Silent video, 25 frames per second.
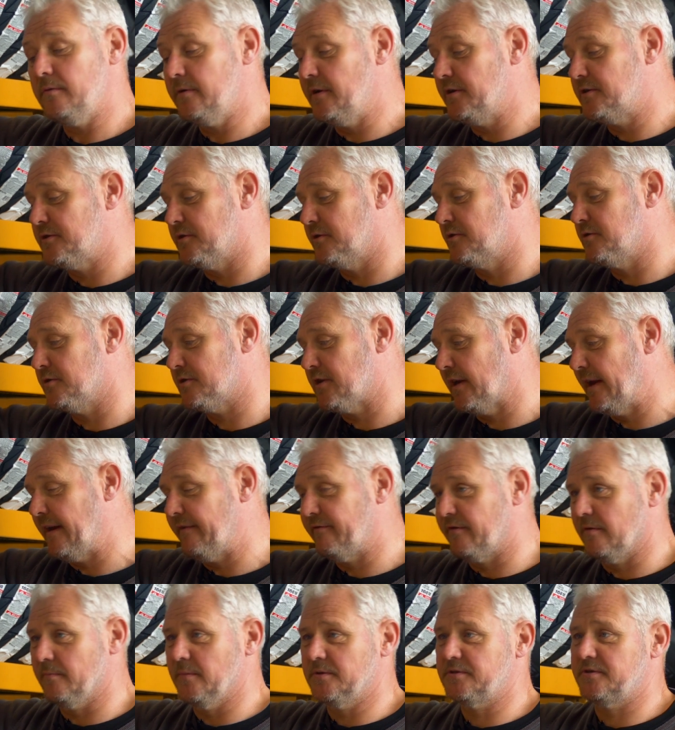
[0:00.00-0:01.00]
you should just
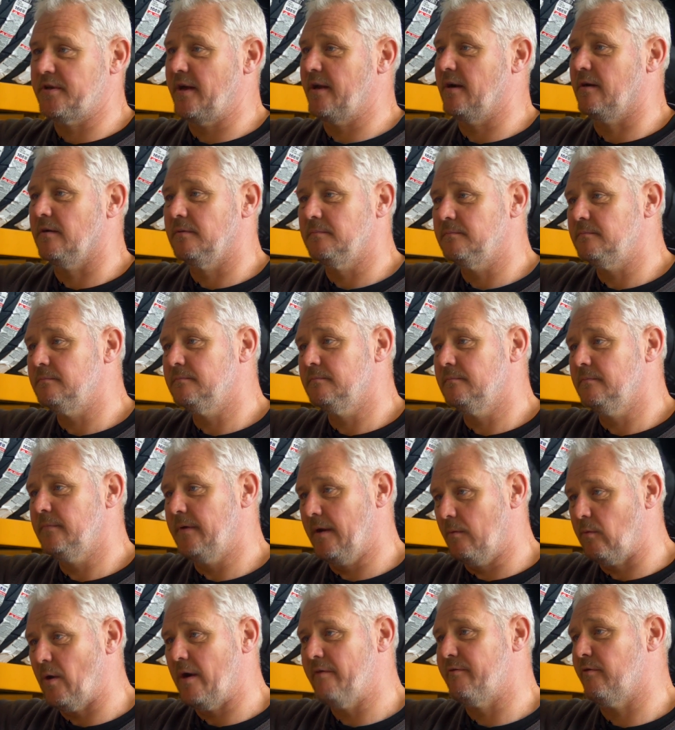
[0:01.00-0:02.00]
leave them as they are.
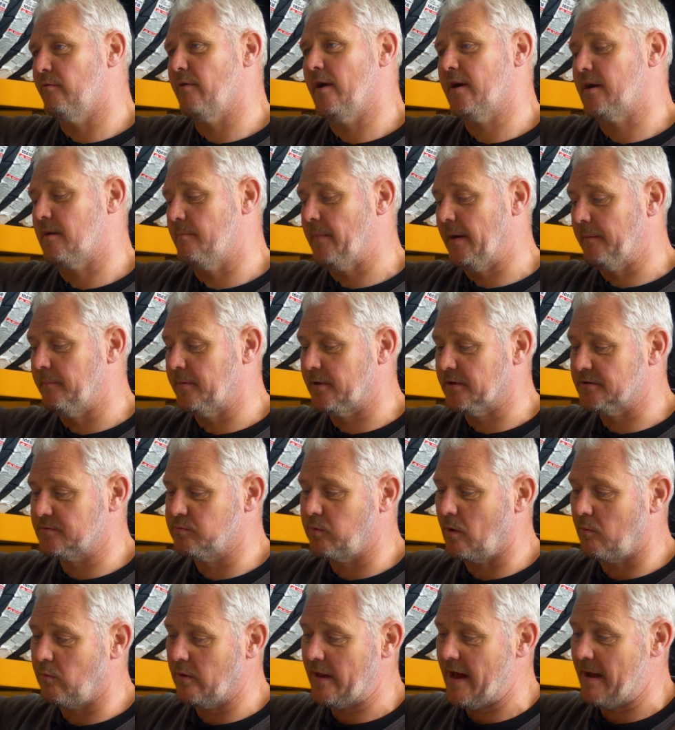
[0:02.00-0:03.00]
Yeah, whatever we recommend, because
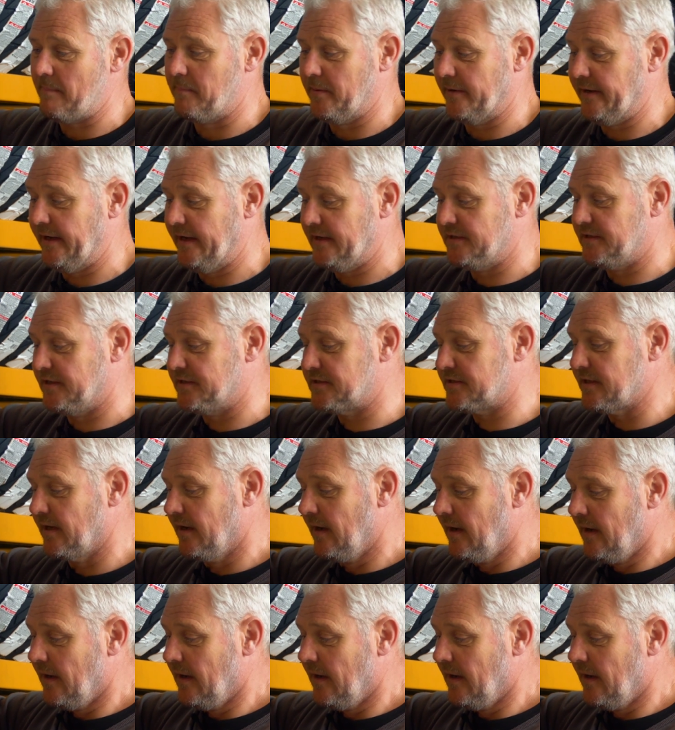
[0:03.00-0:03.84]
what will happen is